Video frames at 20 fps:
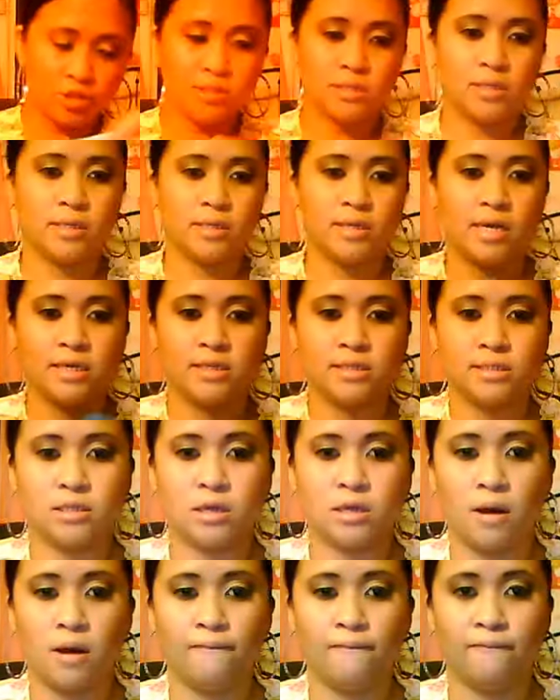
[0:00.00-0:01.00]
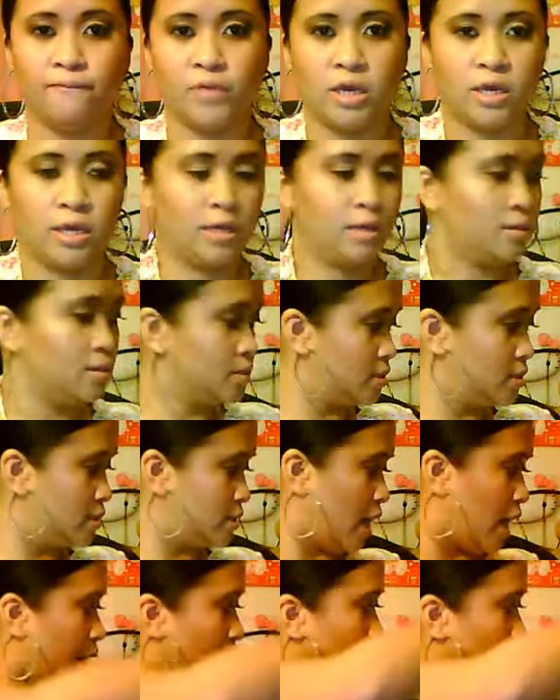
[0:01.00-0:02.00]
nice comfy
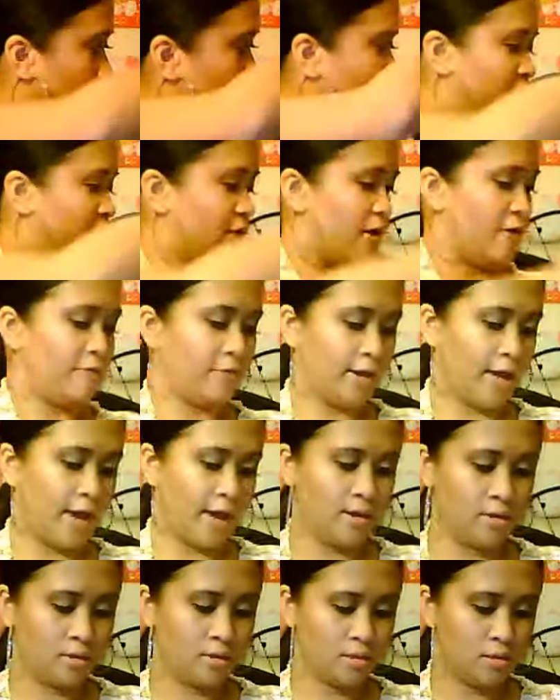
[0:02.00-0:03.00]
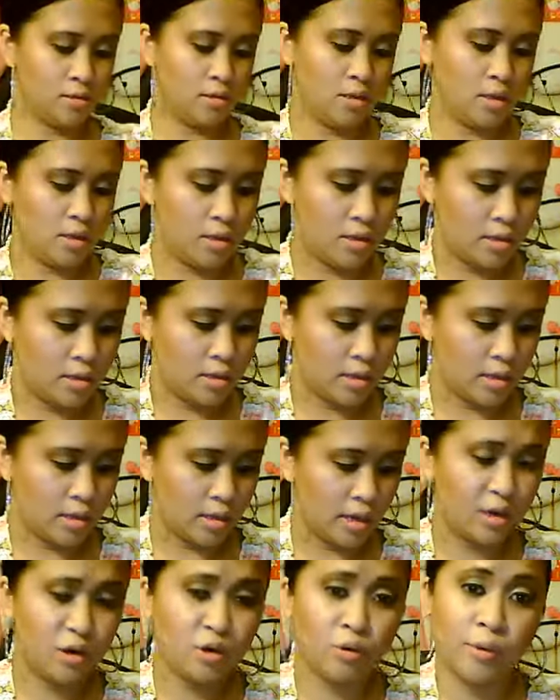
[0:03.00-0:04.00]
top for every day. I
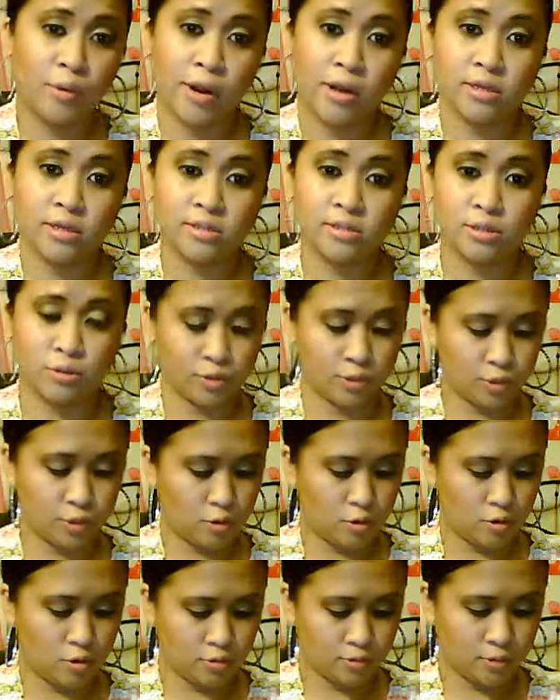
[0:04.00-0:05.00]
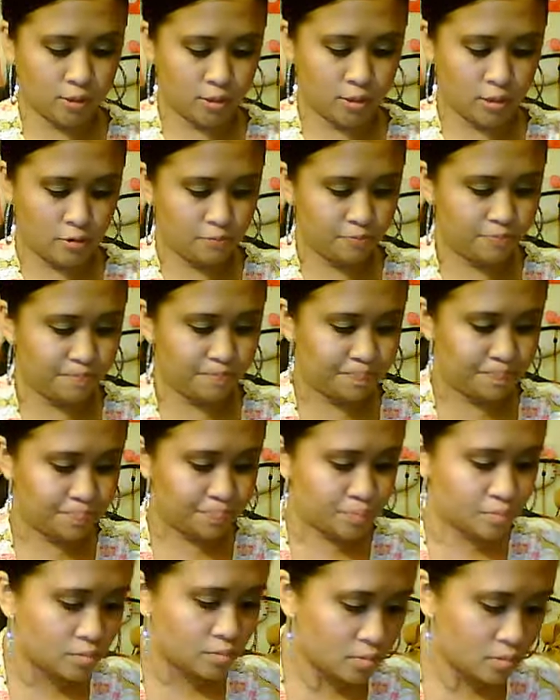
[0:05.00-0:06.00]
could wear it to go to school. So
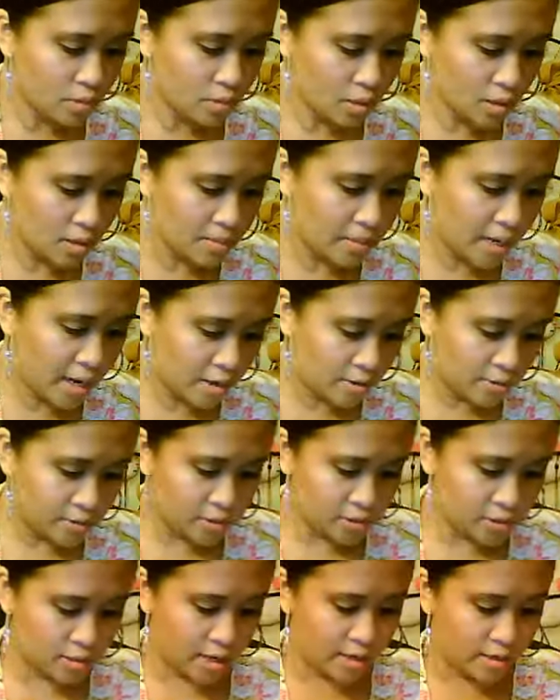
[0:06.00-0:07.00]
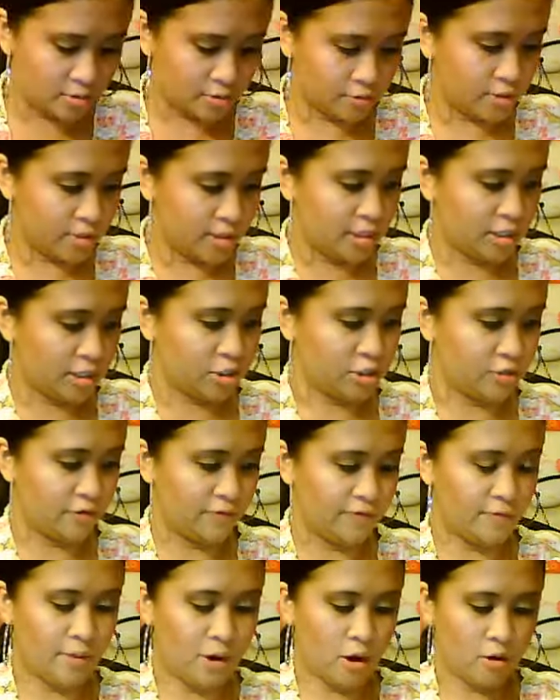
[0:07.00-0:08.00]
and then I also got another t-shirt from
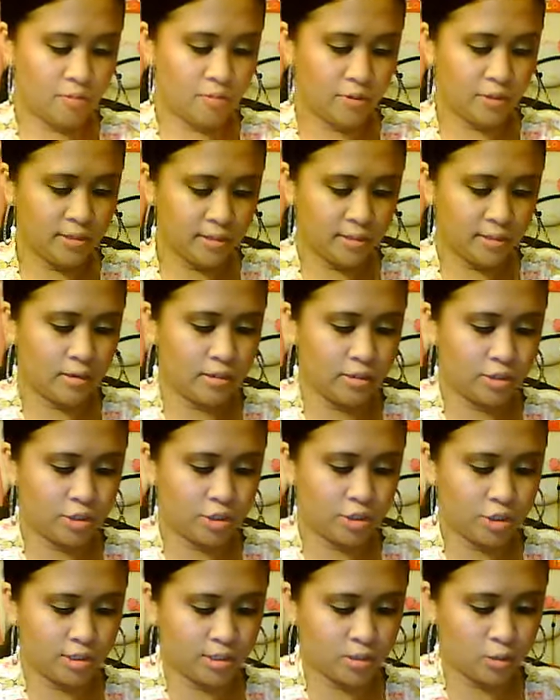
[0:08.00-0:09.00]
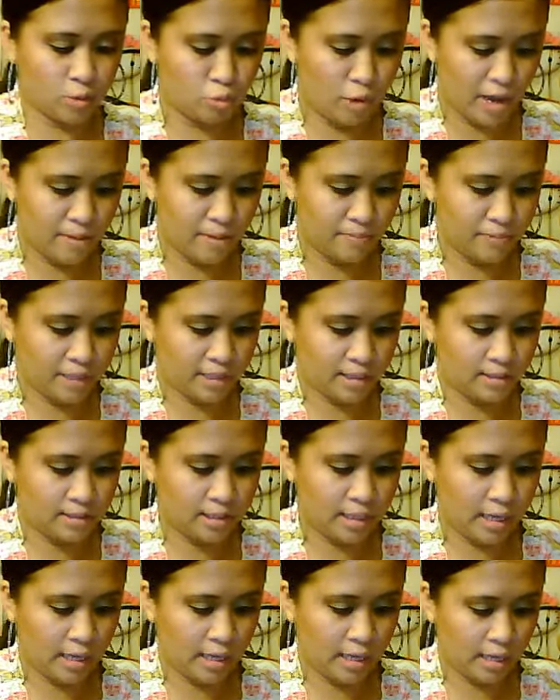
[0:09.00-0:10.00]
Aeropostale and it's just a white plain
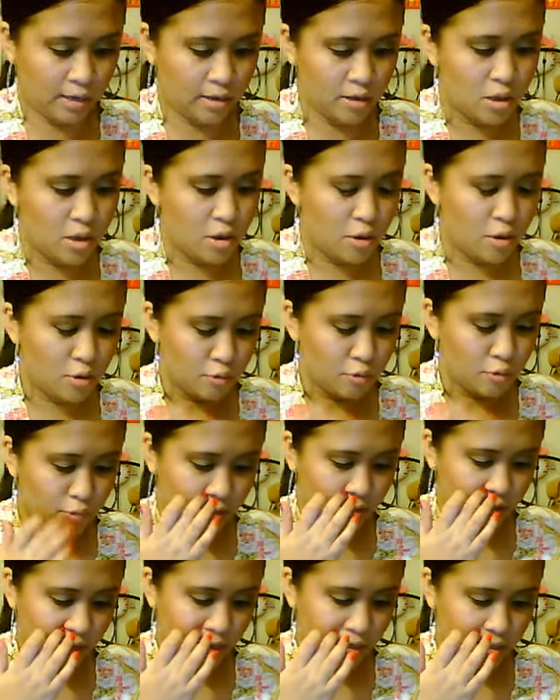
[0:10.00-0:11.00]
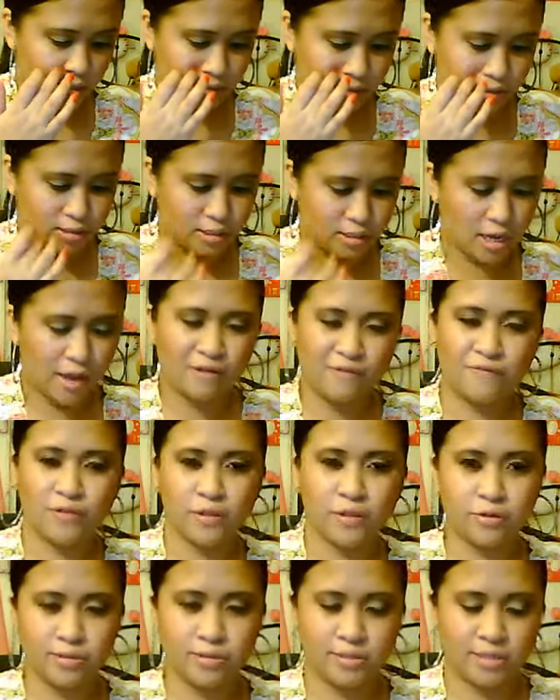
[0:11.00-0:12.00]
tee with like kind of a little
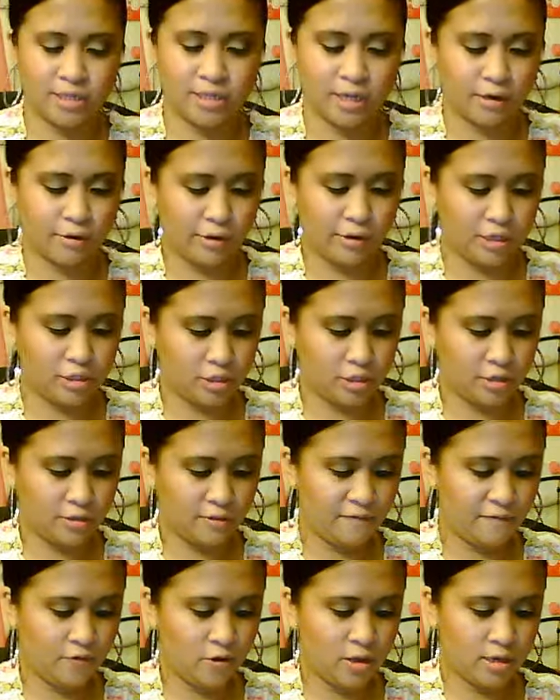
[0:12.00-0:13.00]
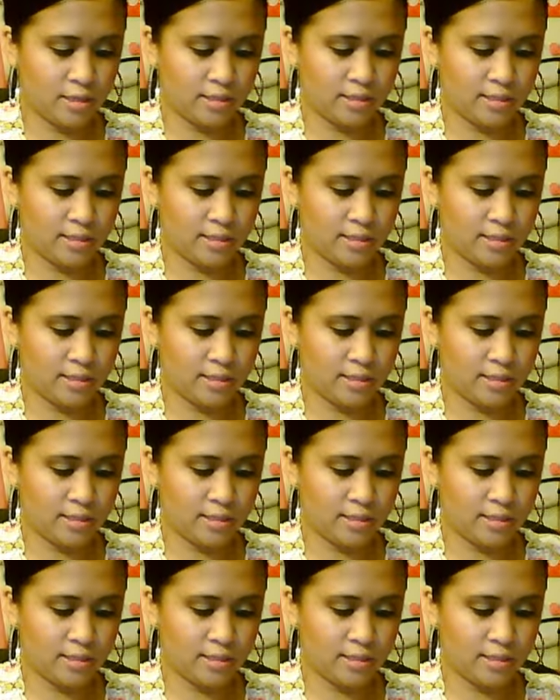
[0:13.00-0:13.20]
decoration in the front and it says